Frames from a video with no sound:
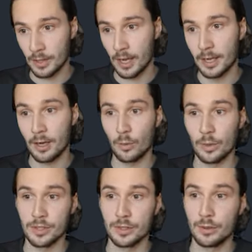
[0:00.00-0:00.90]
I
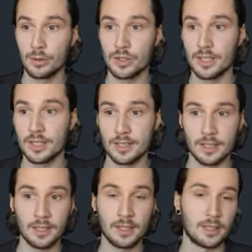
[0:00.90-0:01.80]
always use is
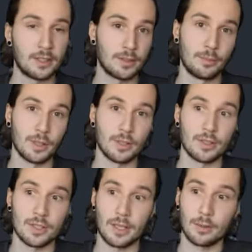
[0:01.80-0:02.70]
init,
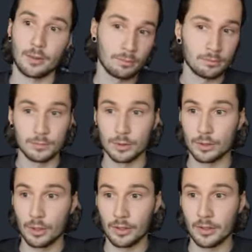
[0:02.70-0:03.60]
because I'm
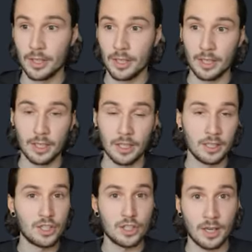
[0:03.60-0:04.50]
gonna
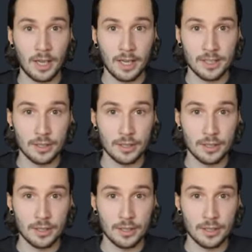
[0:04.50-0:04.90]
initialize